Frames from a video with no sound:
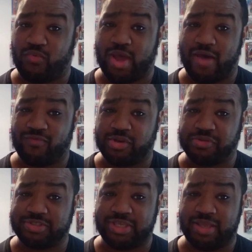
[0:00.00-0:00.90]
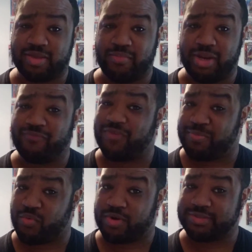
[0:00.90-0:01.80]
will have a new team coming up
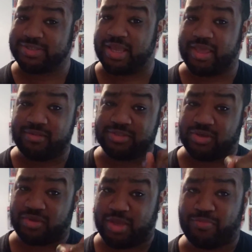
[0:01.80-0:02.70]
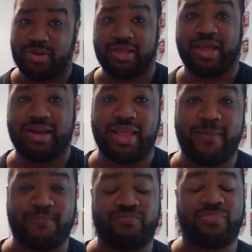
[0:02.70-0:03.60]
February 2nd, so keep a look on that.